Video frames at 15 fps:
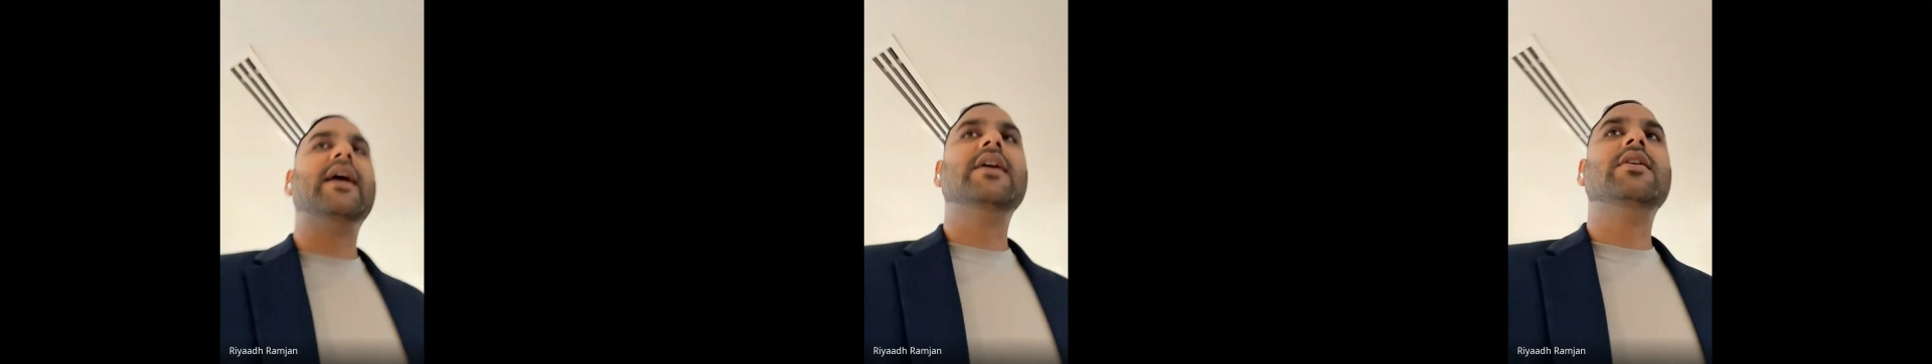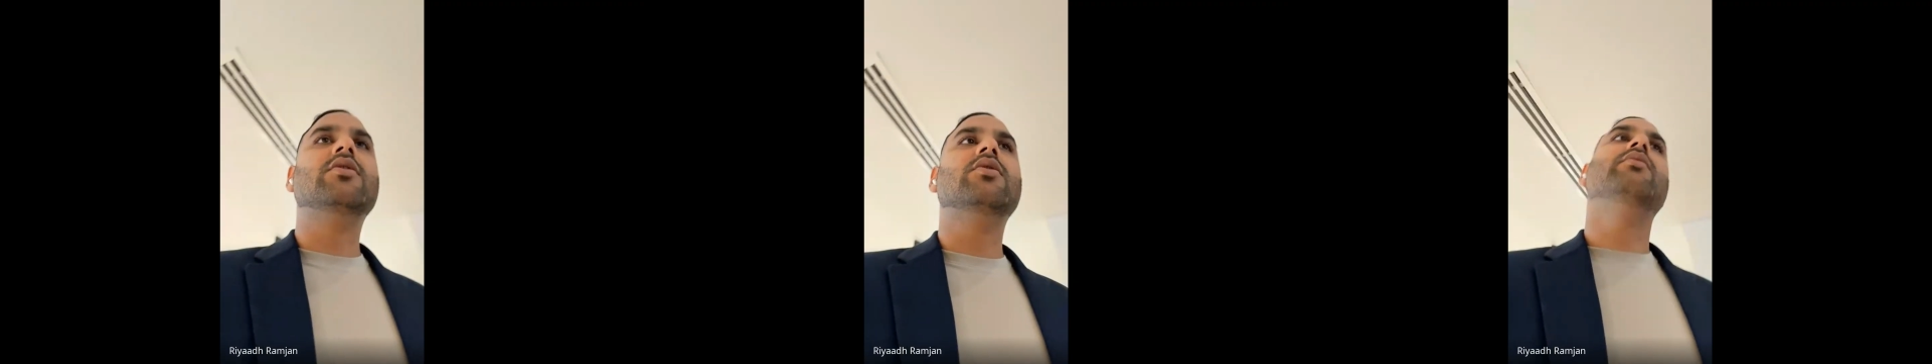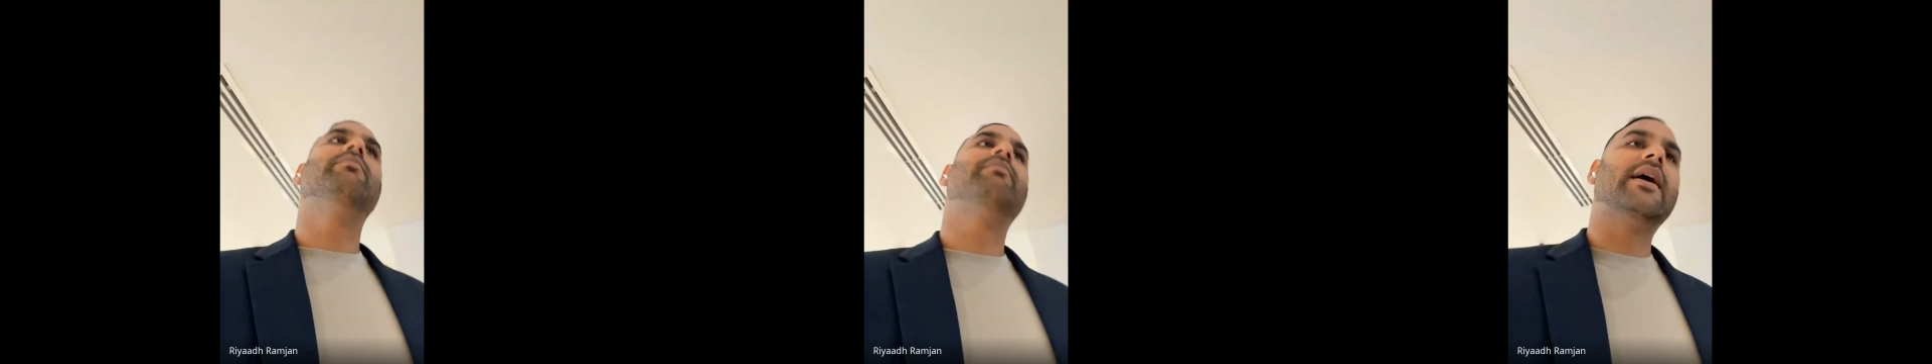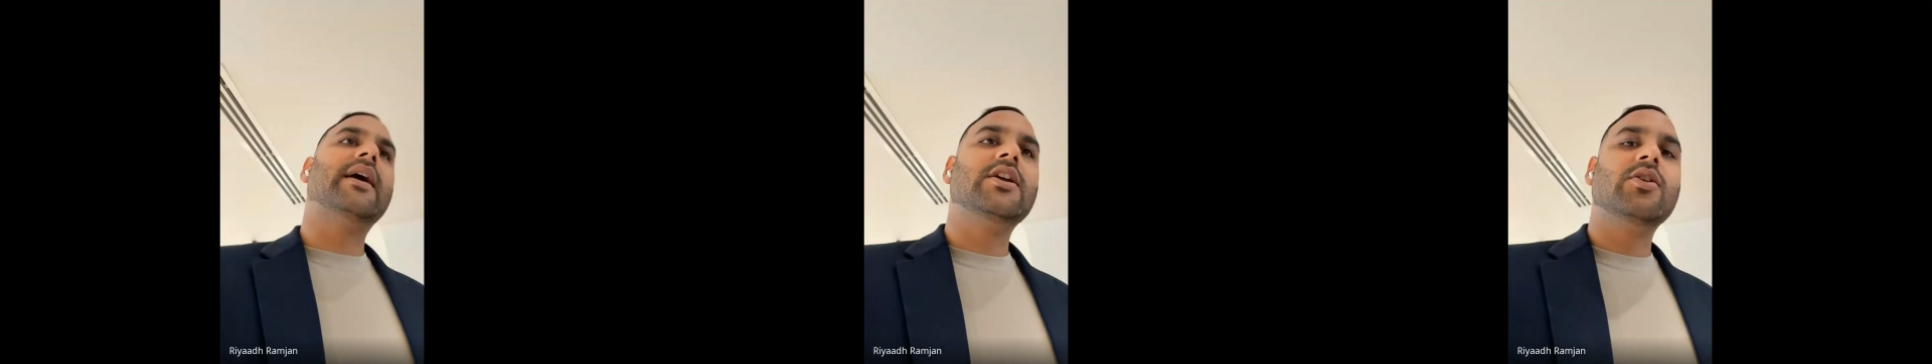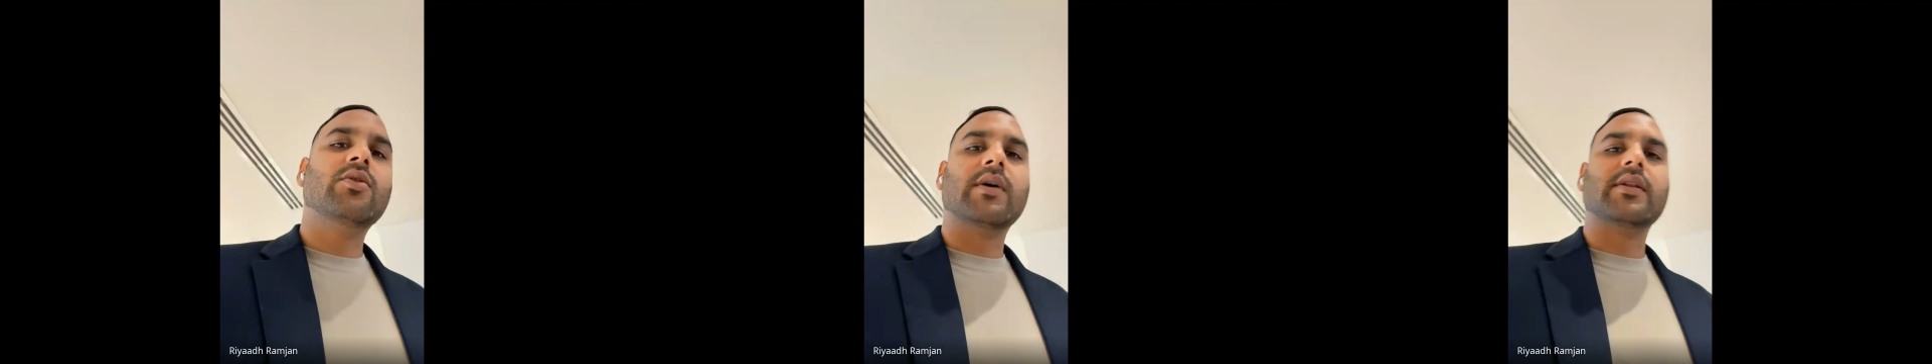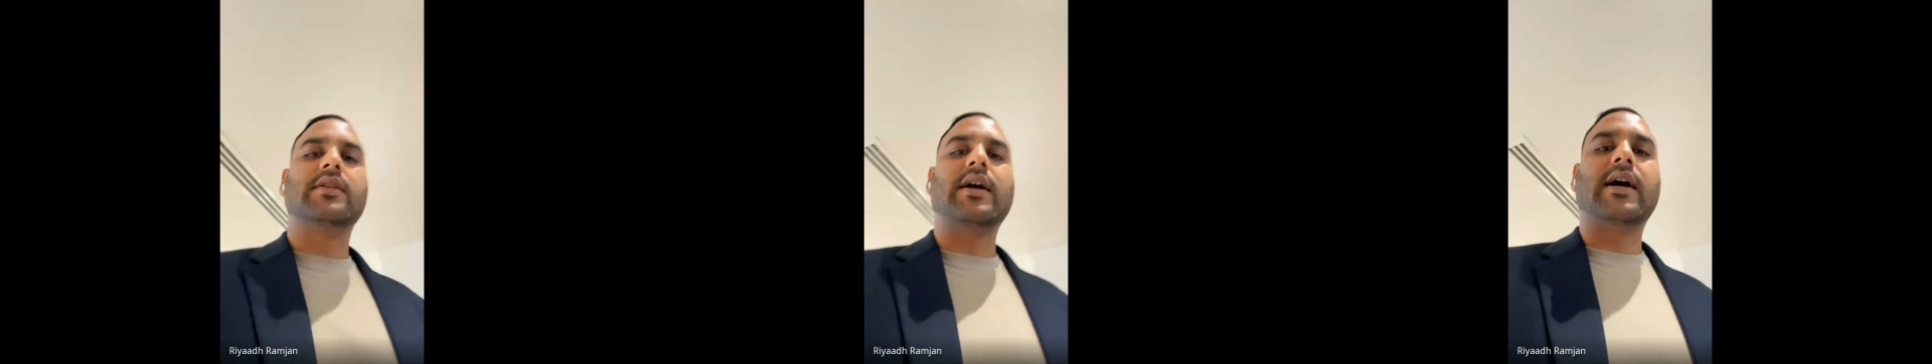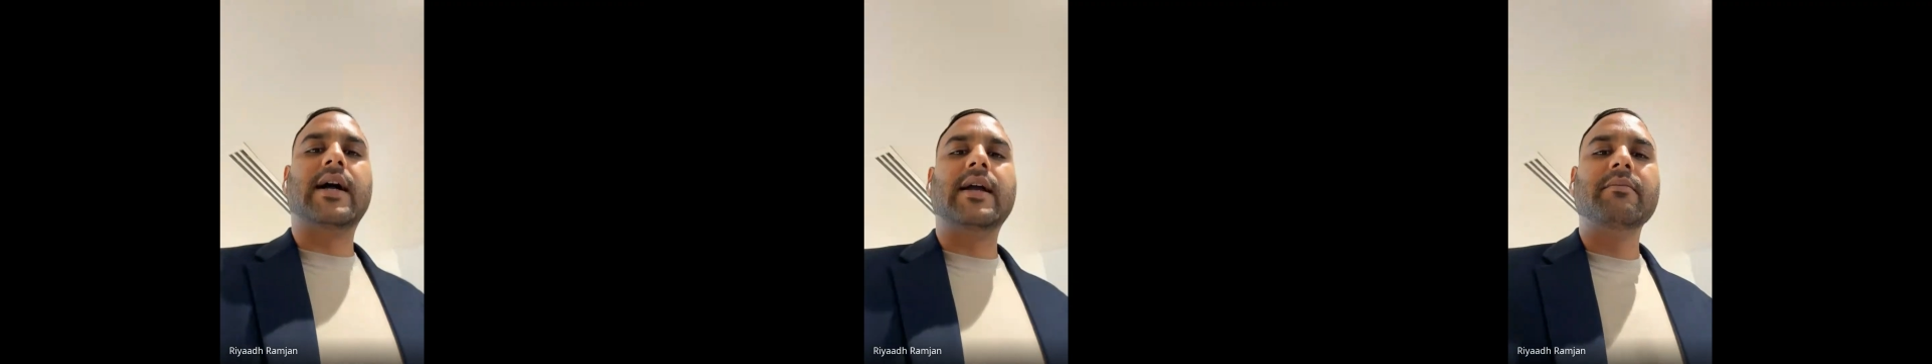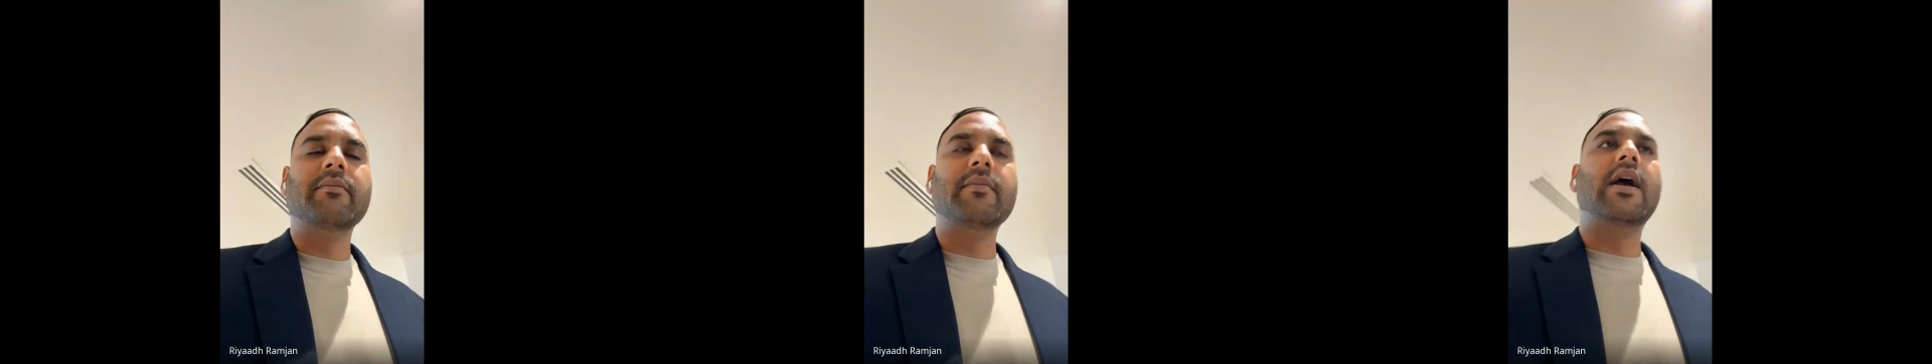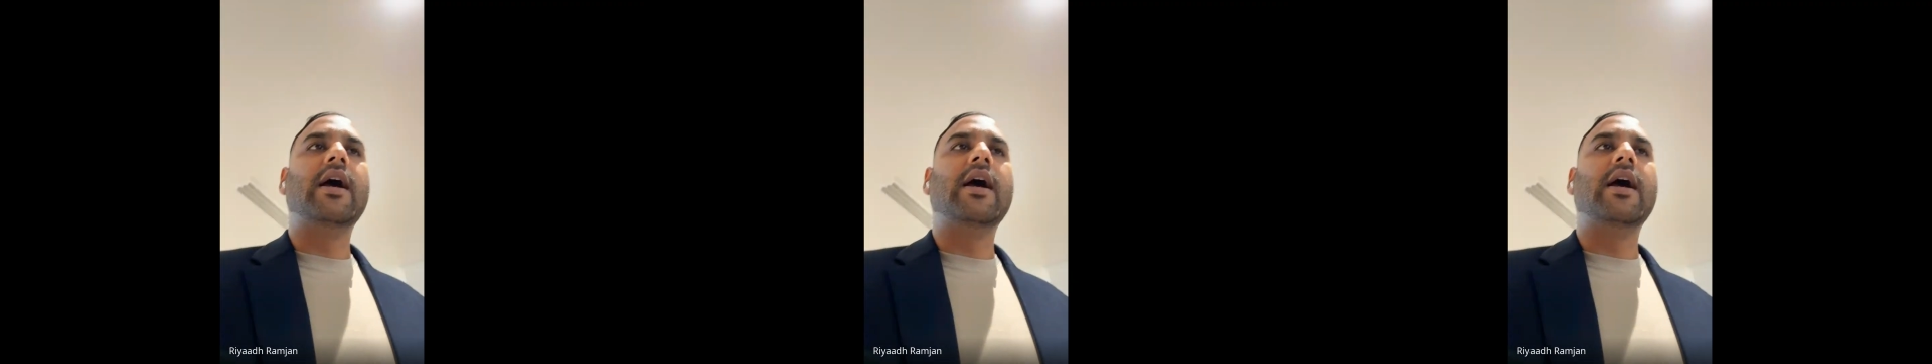you on time,